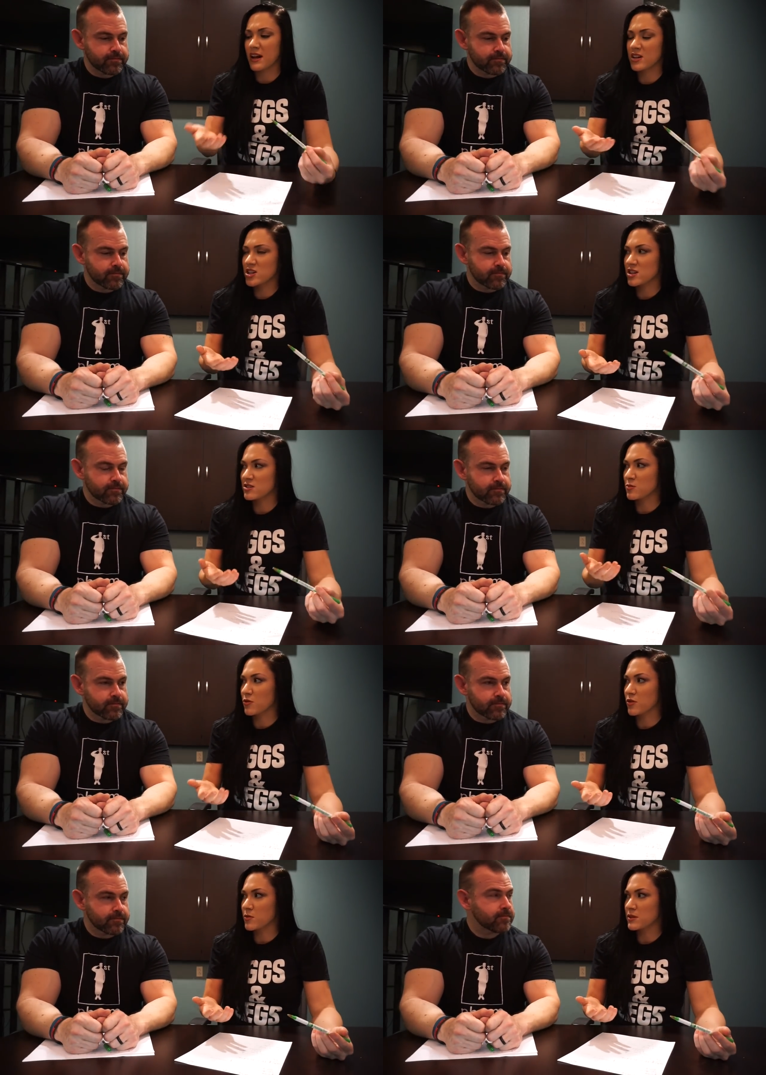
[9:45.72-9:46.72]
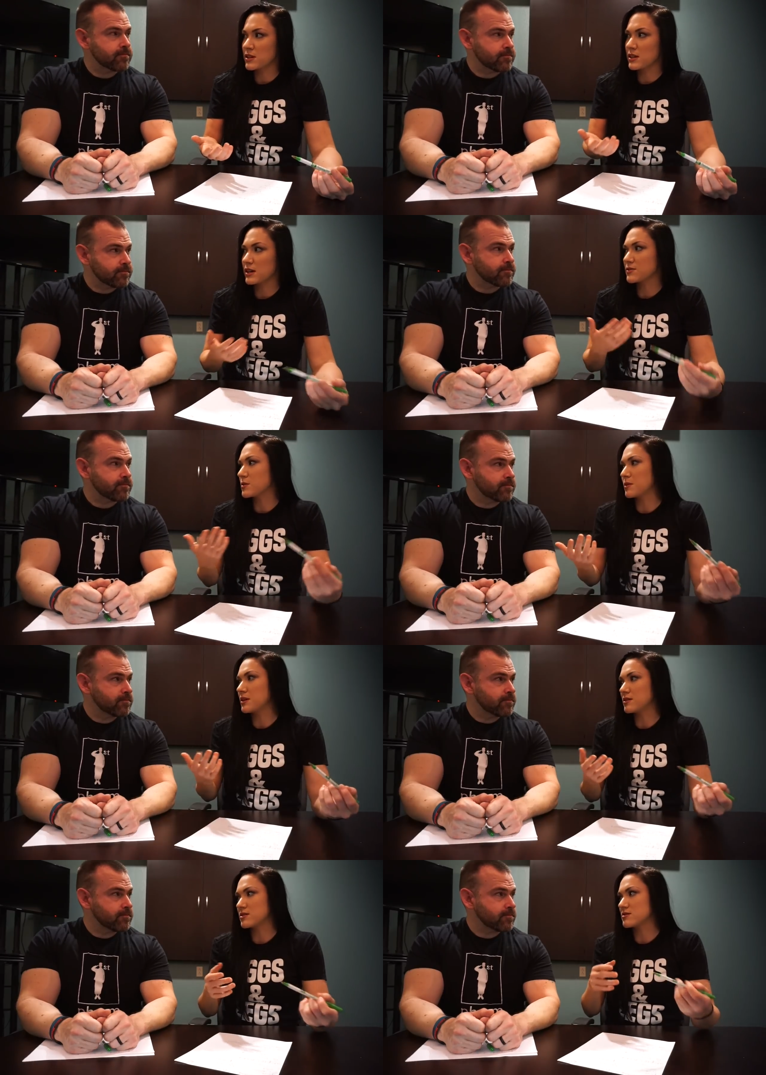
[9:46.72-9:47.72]
Speaker 1: diet changes more frequently. Like if
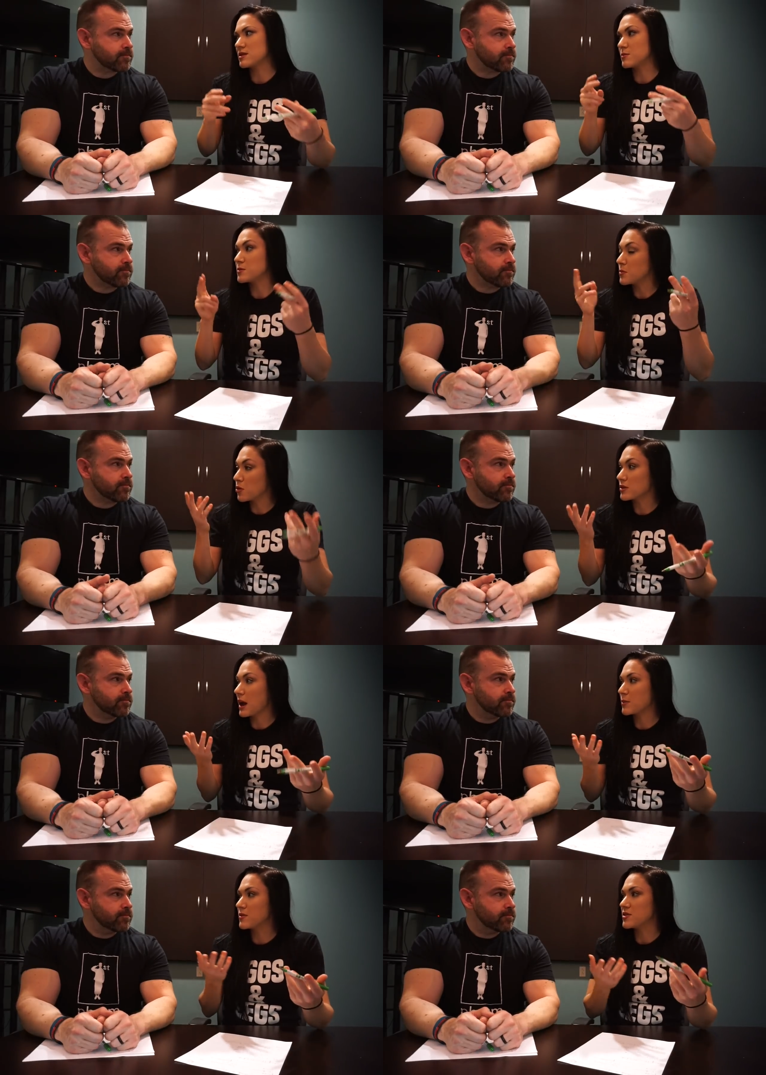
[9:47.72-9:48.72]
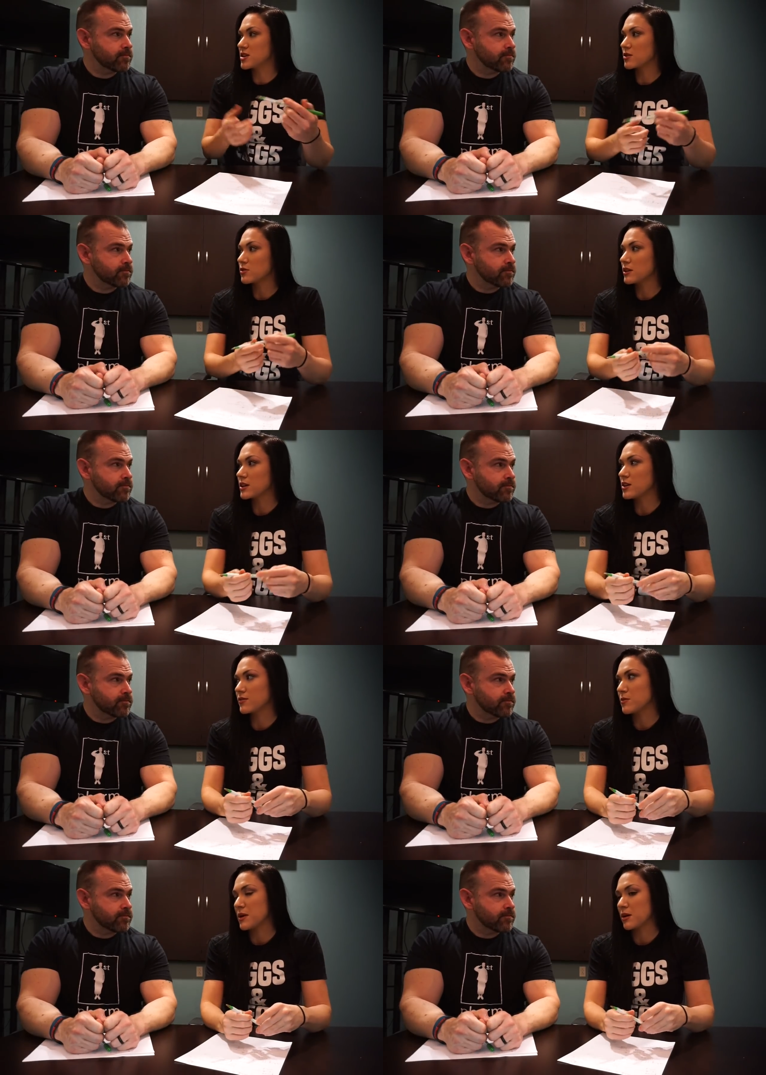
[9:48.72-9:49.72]
somebody just seems to be more adaptive in general, like you have
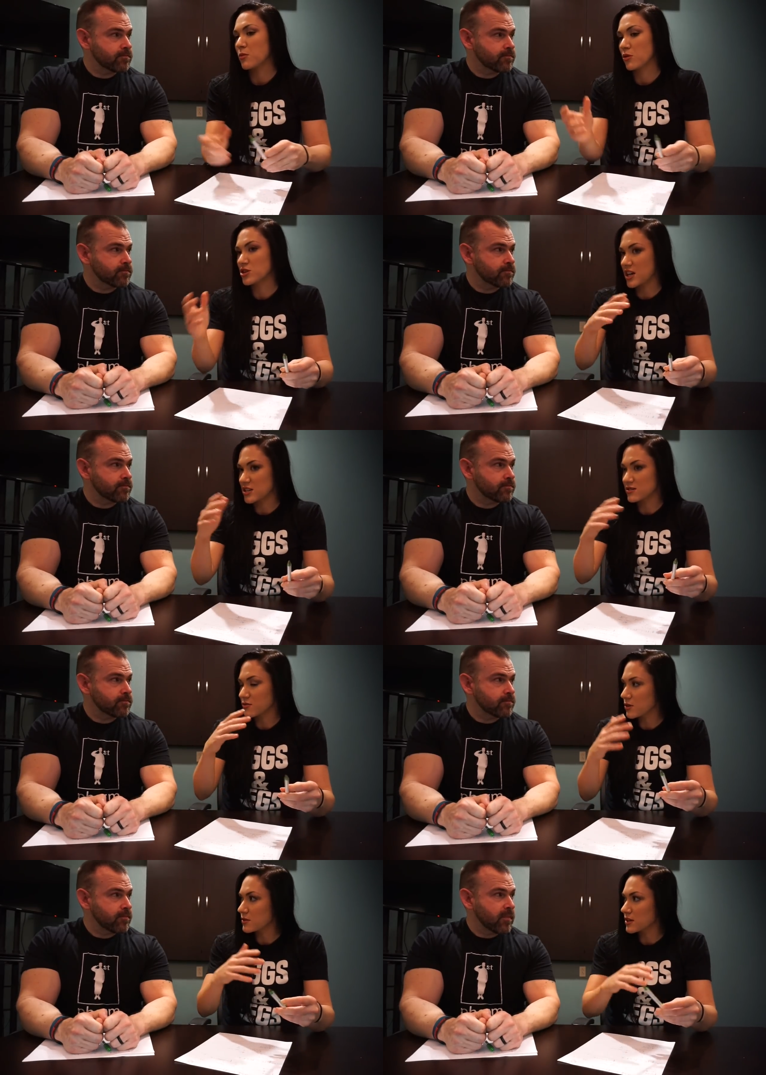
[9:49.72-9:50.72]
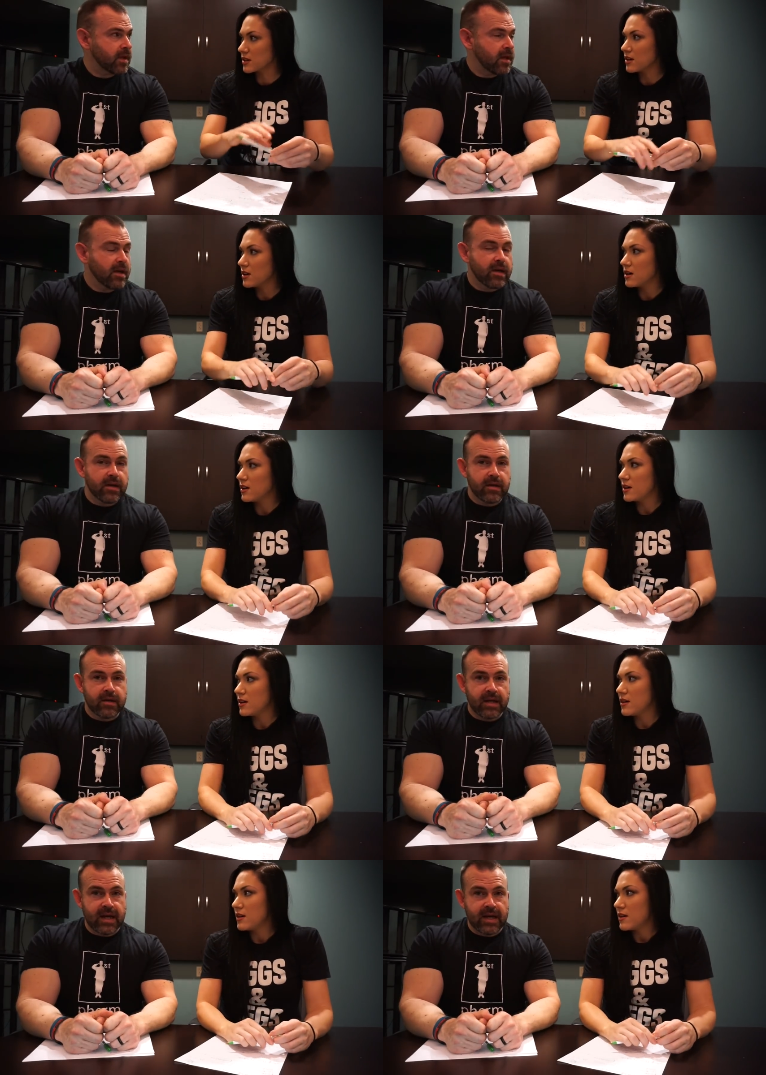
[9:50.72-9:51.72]
to make more changes frequently.
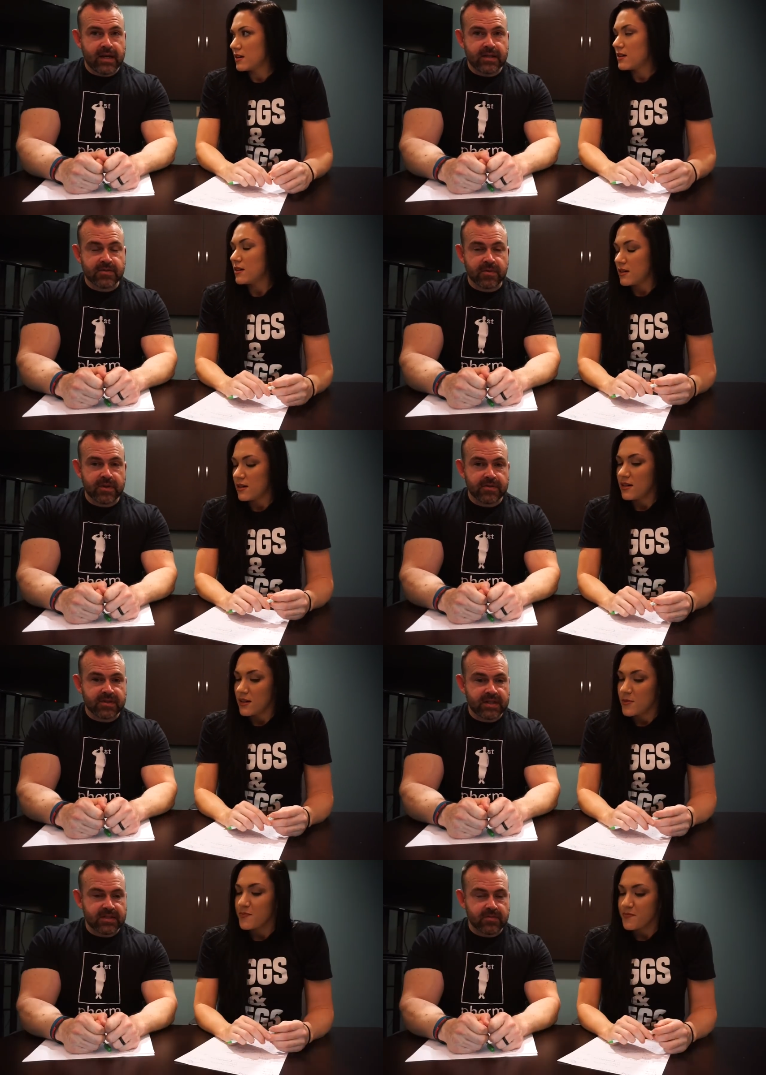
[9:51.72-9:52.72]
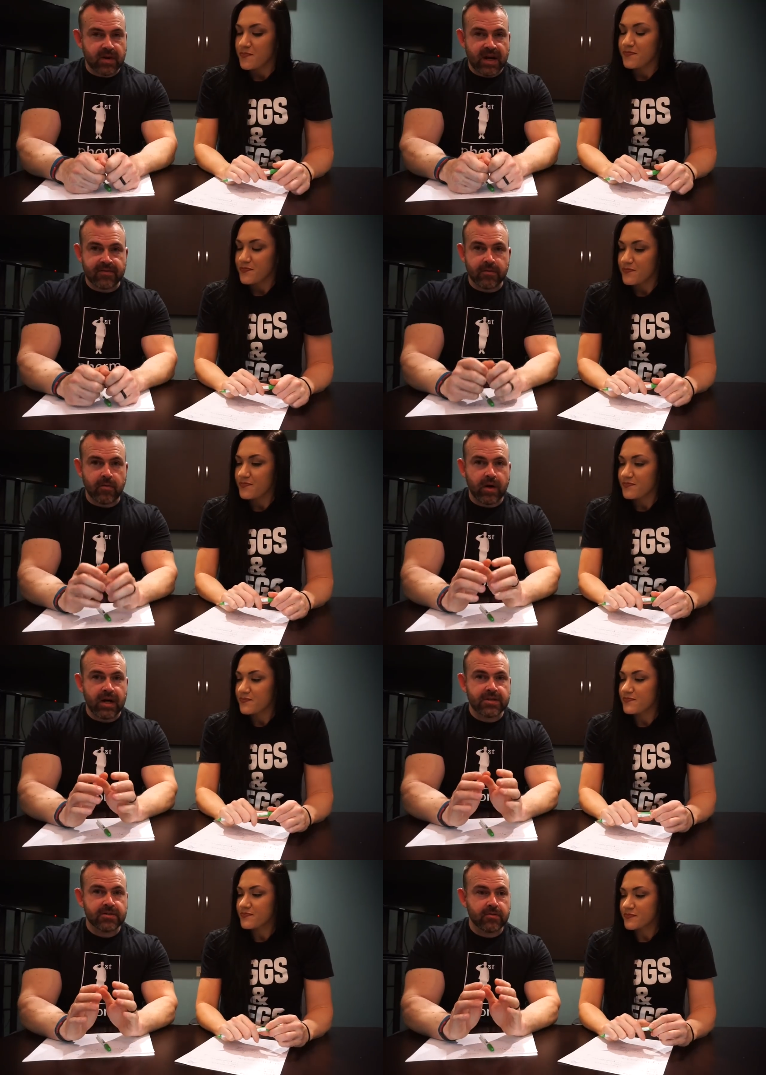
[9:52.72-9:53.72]
Speaker 2: Yeah, it's one of those things where I have to
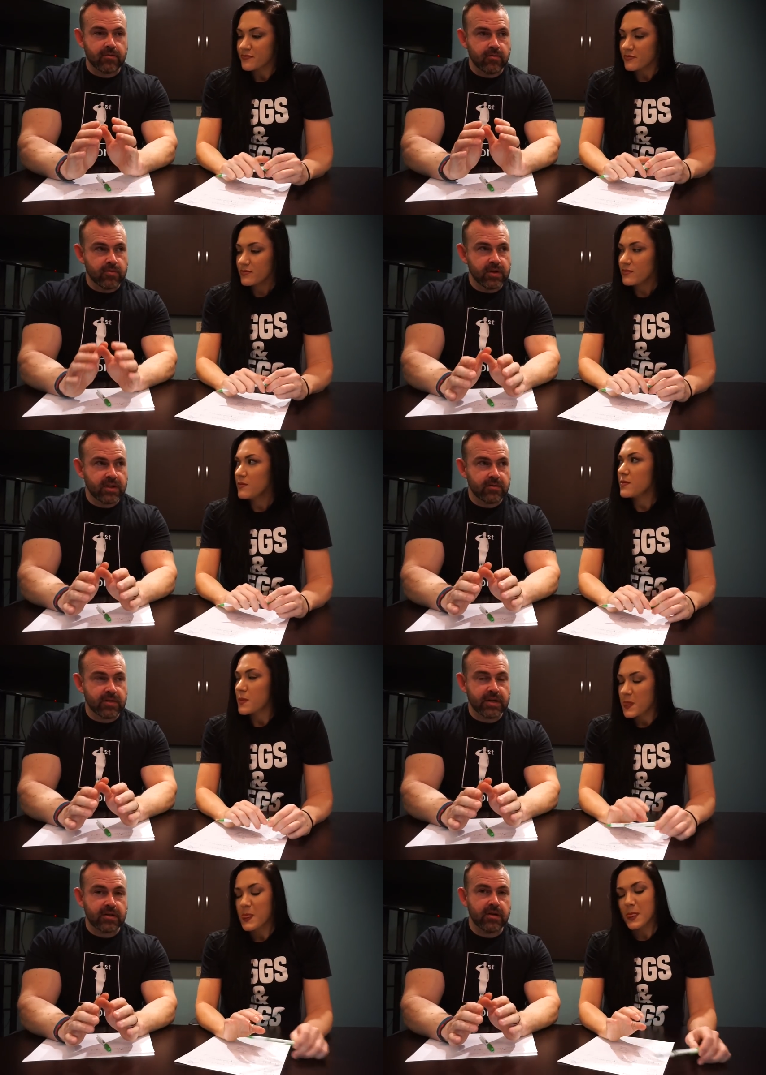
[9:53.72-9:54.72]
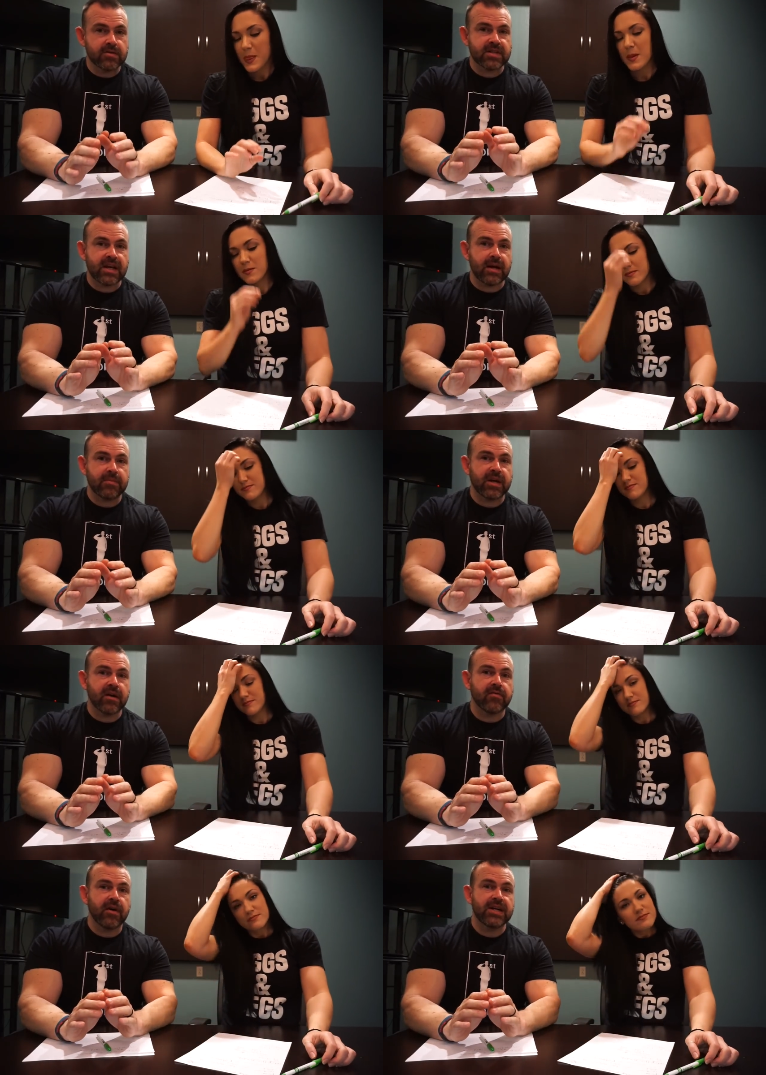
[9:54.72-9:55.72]
watch really, really close, and I'm
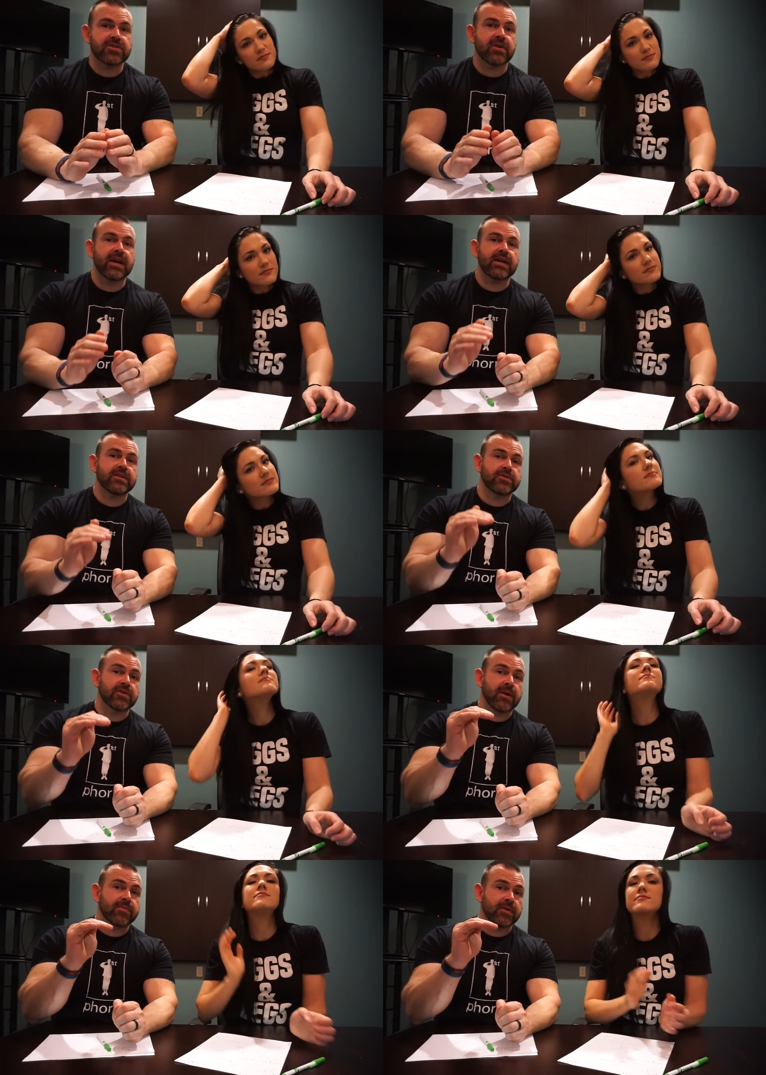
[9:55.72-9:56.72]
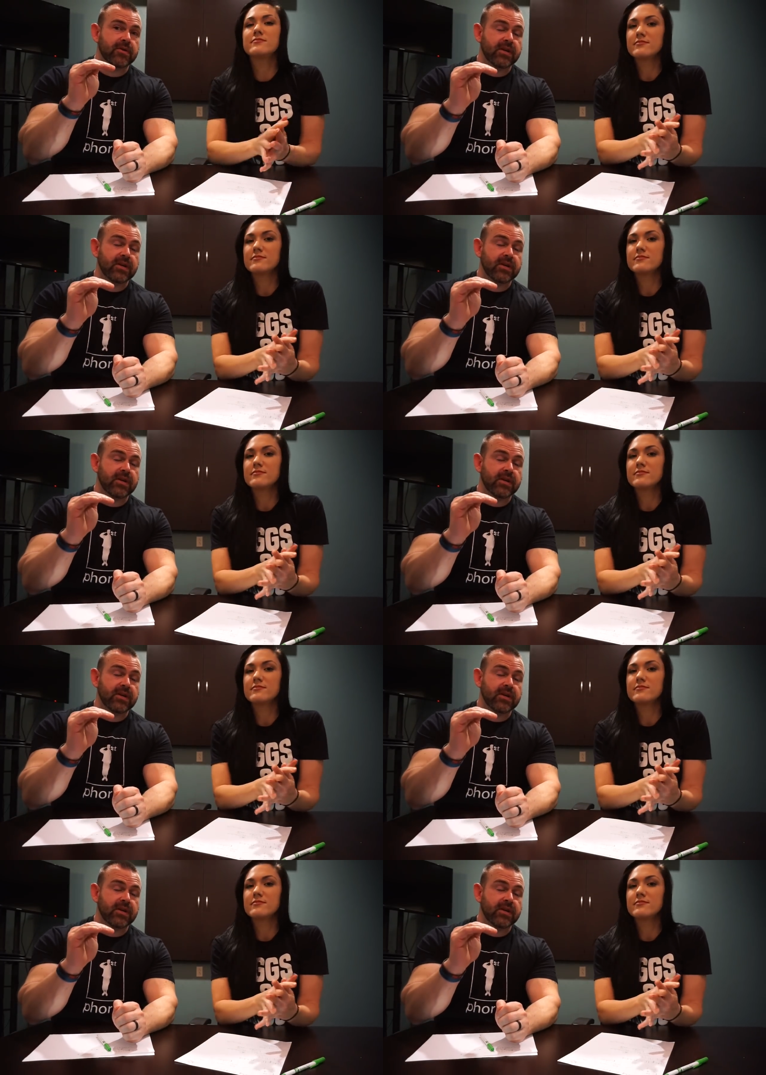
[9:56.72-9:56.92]
careful. I try not to drop their